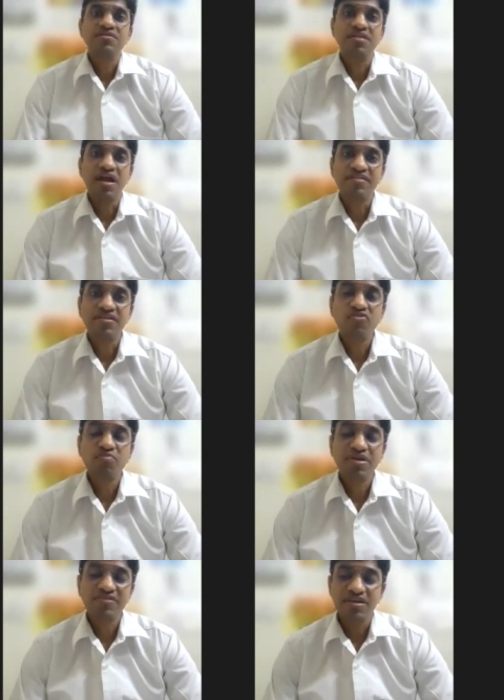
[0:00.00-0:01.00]
That's it from
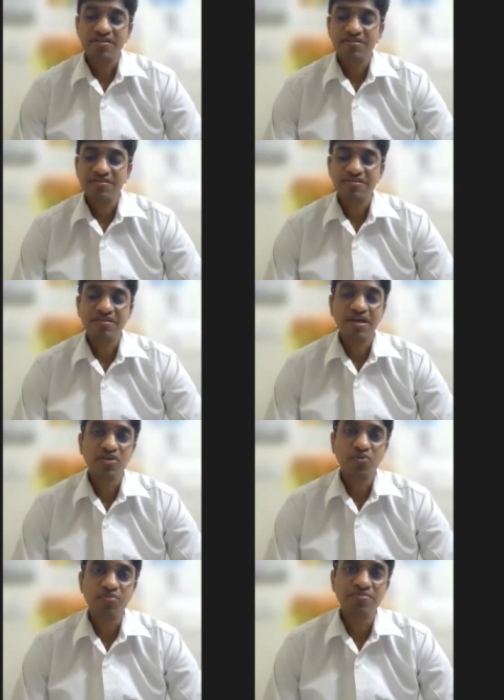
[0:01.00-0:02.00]
my side. Thank you.